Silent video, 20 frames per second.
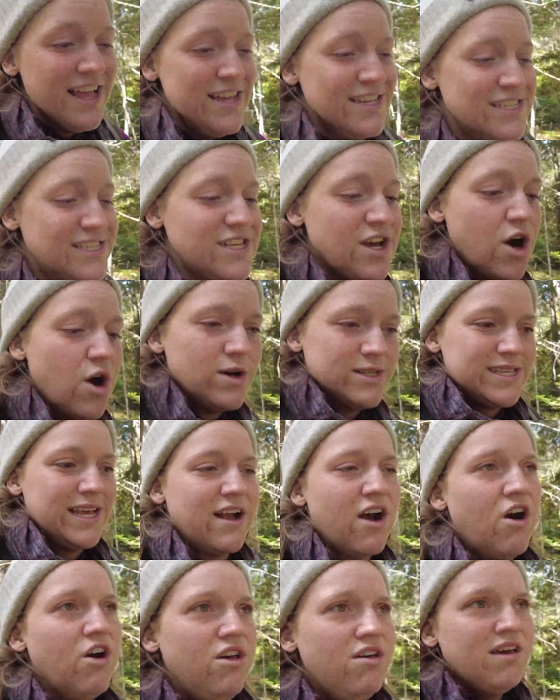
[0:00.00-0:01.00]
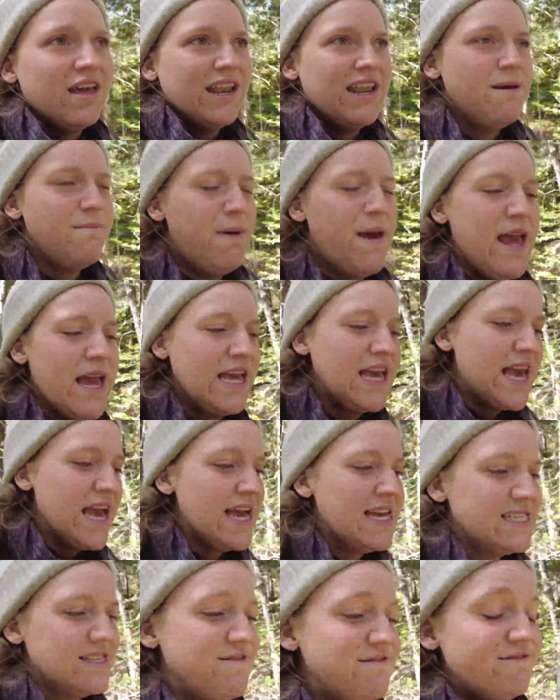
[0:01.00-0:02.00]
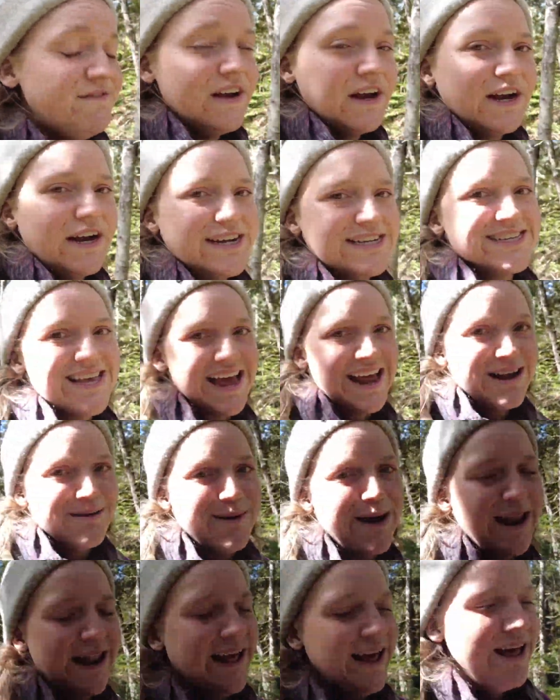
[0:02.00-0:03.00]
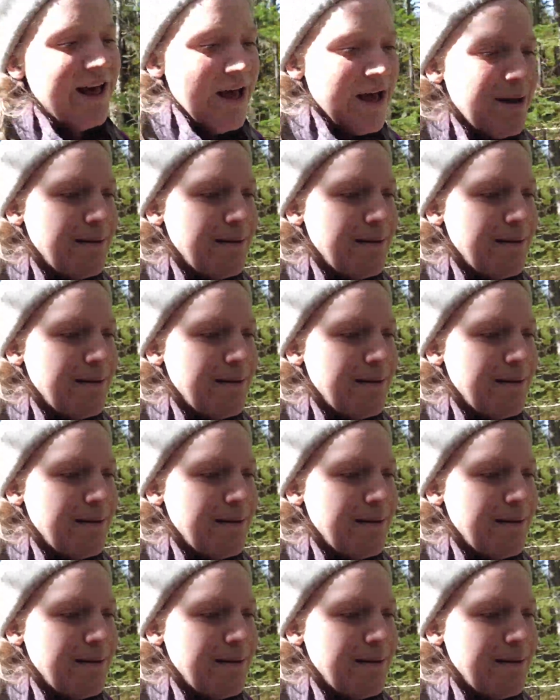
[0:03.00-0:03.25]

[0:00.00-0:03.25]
So it's like all you can eat pancakes. I'm very excited about it.